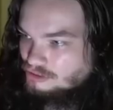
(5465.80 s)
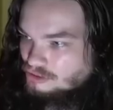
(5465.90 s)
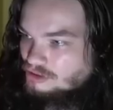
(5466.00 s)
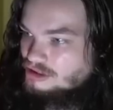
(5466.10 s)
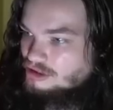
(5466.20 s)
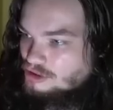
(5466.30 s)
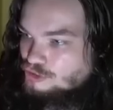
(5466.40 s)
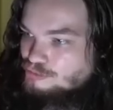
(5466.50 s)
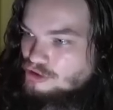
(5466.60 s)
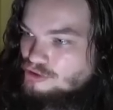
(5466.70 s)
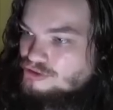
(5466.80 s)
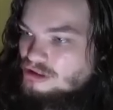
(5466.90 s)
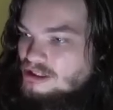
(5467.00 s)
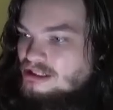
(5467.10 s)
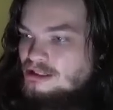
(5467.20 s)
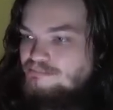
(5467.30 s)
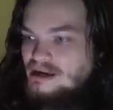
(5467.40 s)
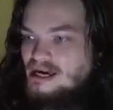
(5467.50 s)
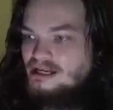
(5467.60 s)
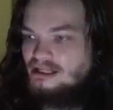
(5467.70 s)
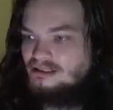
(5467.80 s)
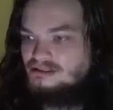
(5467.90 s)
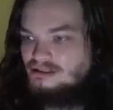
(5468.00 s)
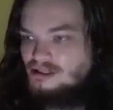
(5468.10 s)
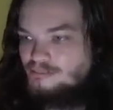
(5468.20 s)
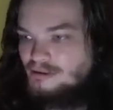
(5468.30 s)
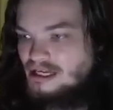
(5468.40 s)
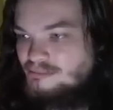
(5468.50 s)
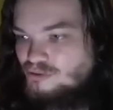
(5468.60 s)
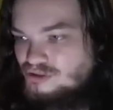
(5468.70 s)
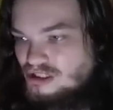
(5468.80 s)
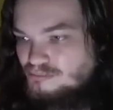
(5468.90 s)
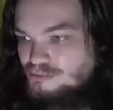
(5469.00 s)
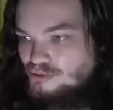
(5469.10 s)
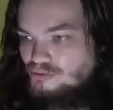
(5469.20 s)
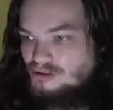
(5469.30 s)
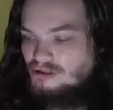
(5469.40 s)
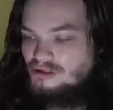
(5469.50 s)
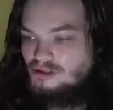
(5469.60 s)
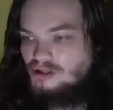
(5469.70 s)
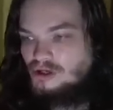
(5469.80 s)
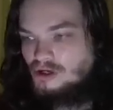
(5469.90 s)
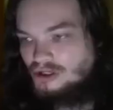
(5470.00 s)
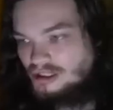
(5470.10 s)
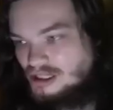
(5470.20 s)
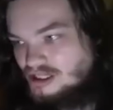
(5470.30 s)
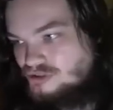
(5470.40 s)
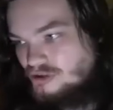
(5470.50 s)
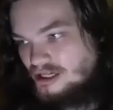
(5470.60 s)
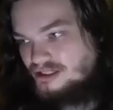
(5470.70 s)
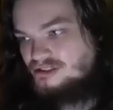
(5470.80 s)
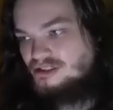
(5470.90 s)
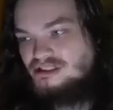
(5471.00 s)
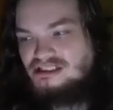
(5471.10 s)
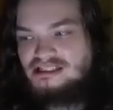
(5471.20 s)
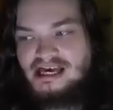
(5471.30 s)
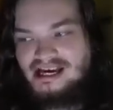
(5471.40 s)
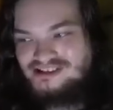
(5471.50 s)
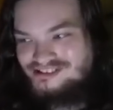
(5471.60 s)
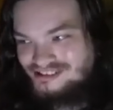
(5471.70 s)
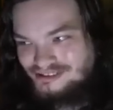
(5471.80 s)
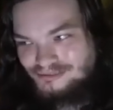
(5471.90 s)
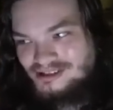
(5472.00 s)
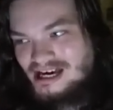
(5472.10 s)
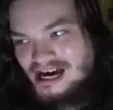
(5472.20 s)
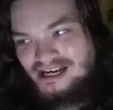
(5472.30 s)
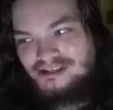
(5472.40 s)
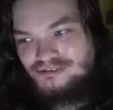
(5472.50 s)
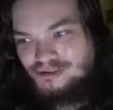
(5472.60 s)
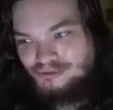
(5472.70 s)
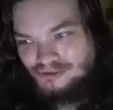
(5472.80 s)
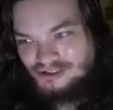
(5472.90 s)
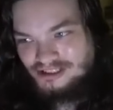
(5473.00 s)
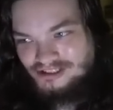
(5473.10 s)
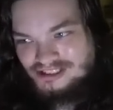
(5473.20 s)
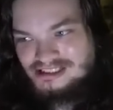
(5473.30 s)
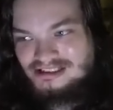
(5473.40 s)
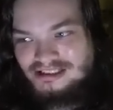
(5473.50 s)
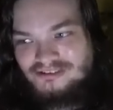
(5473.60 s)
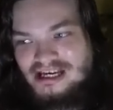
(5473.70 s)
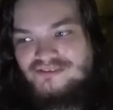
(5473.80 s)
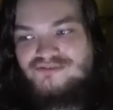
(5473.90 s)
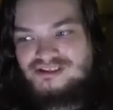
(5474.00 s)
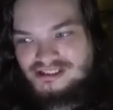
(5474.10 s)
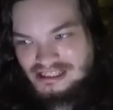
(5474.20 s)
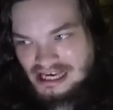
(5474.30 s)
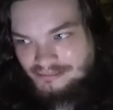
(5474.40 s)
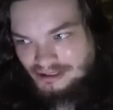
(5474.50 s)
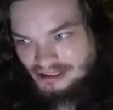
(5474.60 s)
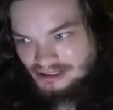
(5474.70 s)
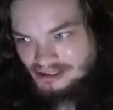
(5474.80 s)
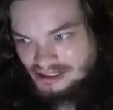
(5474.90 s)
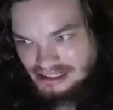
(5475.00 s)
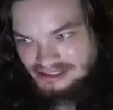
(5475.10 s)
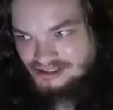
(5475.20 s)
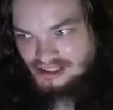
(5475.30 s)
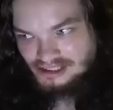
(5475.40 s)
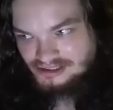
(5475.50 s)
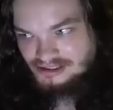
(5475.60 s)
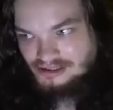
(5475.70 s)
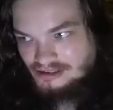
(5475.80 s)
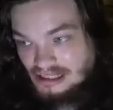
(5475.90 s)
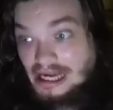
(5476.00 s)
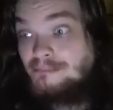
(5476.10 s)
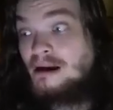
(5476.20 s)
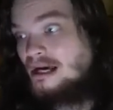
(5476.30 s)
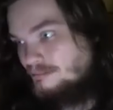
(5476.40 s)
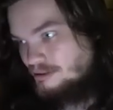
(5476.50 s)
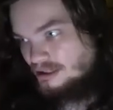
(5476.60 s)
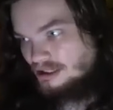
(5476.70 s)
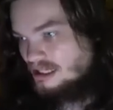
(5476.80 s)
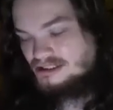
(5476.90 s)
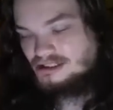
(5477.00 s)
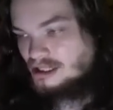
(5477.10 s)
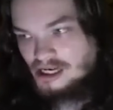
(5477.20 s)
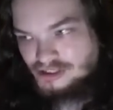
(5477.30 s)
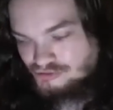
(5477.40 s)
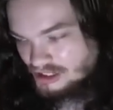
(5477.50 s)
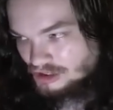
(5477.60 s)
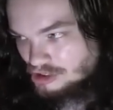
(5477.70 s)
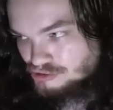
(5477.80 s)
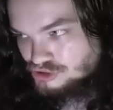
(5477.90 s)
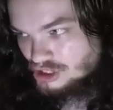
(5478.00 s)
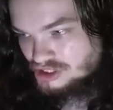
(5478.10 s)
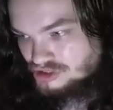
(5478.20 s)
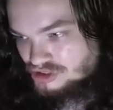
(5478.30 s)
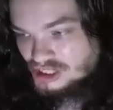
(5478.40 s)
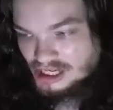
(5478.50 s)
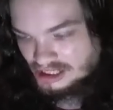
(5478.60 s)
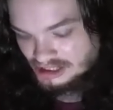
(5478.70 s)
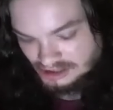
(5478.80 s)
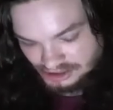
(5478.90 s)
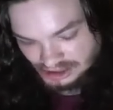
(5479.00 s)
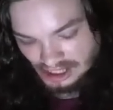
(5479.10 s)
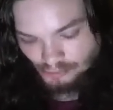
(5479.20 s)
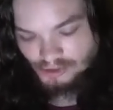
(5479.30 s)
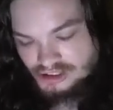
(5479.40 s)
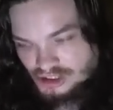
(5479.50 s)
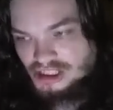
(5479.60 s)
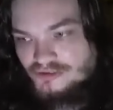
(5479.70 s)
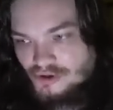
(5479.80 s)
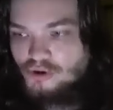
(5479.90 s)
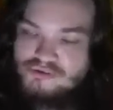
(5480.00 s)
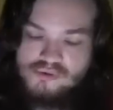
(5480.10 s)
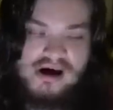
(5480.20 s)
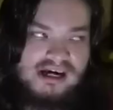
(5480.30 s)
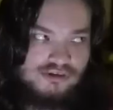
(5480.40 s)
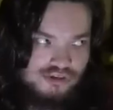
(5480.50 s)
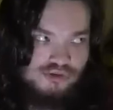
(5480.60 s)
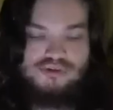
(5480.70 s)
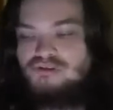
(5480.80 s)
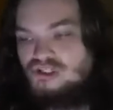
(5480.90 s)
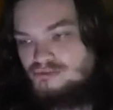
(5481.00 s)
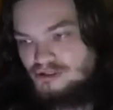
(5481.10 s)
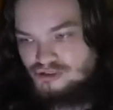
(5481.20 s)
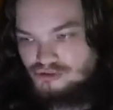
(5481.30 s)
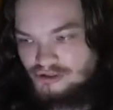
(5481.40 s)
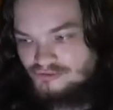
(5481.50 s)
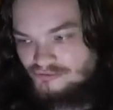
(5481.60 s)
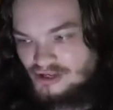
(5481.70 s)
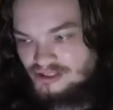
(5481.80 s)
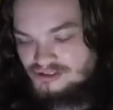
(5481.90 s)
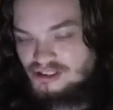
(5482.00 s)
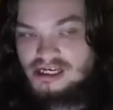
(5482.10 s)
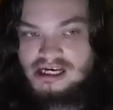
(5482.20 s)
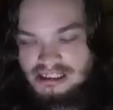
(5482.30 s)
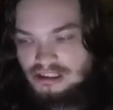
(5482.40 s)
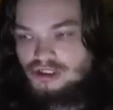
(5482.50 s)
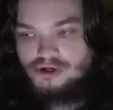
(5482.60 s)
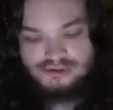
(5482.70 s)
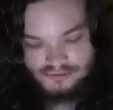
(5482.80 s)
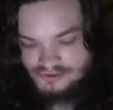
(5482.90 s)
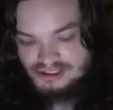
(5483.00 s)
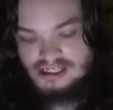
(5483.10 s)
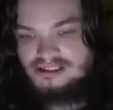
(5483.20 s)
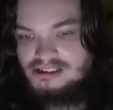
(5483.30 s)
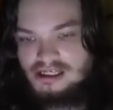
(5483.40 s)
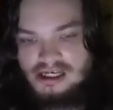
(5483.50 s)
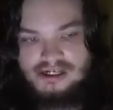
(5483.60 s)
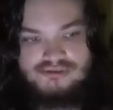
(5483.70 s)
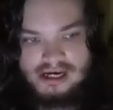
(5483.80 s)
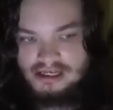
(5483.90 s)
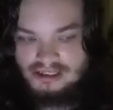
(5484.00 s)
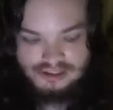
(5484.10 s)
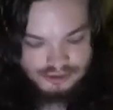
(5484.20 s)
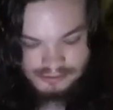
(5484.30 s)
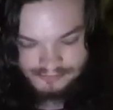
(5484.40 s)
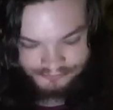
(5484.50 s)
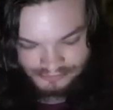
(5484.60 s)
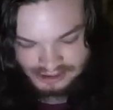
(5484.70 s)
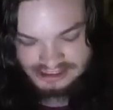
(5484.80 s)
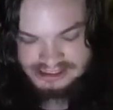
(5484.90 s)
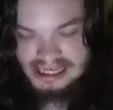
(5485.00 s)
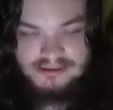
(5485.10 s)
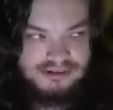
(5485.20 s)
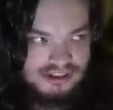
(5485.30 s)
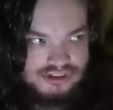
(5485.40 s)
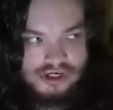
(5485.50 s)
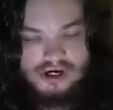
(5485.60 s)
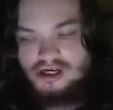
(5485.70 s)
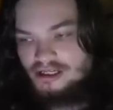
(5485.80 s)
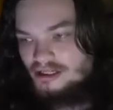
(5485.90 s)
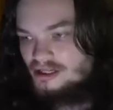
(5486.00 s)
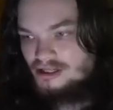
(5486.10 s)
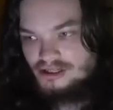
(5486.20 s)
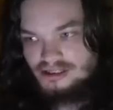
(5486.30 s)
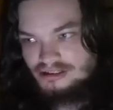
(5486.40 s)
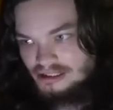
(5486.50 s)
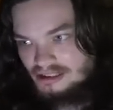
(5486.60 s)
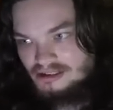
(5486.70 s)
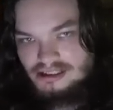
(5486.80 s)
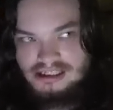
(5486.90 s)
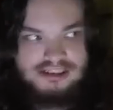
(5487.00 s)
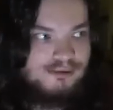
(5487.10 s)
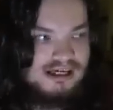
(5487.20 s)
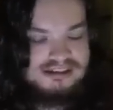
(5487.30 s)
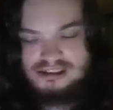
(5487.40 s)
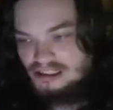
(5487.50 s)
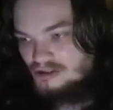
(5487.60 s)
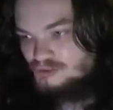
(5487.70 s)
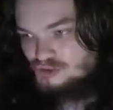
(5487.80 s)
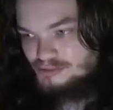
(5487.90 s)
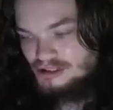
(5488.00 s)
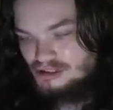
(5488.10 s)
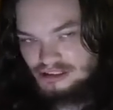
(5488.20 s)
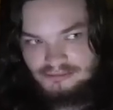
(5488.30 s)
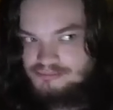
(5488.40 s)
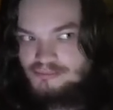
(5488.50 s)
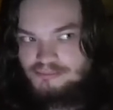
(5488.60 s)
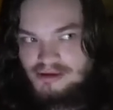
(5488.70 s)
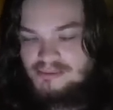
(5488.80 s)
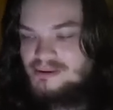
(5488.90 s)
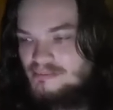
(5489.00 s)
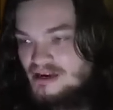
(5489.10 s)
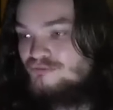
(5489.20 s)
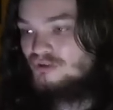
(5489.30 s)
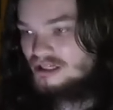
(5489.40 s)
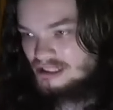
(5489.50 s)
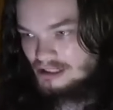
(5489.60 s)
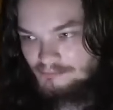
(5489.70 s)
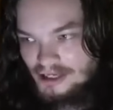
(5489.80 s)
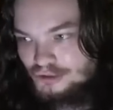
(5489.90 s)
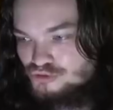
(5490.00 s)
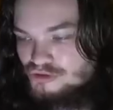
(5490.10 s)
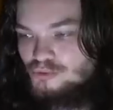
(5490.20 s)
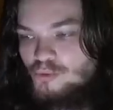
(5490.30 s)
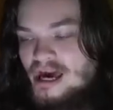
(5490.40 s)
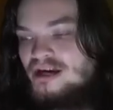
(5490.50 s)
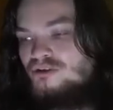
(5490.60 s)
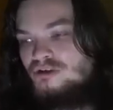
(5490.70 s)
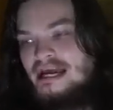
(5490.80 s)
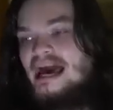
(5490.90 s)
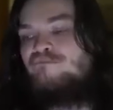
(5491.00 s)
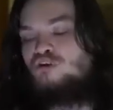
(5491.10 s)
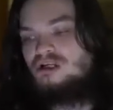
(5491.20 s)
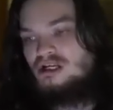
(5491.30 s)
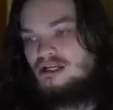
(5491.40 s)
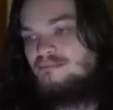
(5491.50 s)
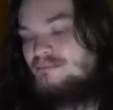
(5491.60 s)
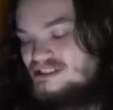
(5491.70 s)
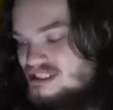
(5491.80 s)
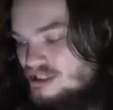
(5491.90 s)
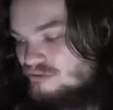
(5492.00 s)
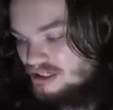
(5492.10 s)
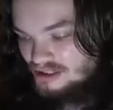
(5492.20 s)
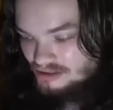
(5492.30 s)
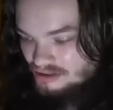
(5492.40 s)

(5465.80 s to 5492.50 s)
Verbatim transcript: Girkin notes Prigozhin likely panicked by M O D and Putin on contracts. This is actually the... I agree with Girkin. This is literally... If this is happening, it's this, in my opinion. It's the contract negotiations. He does not want to give over Wagner to the Russian Ministry of Defense. He knows if he signs that contract and it's stamped and it's gone... Like, he's basically going to be, like, maybe, if lucky, managing Wagner in Africa and maybe Syria.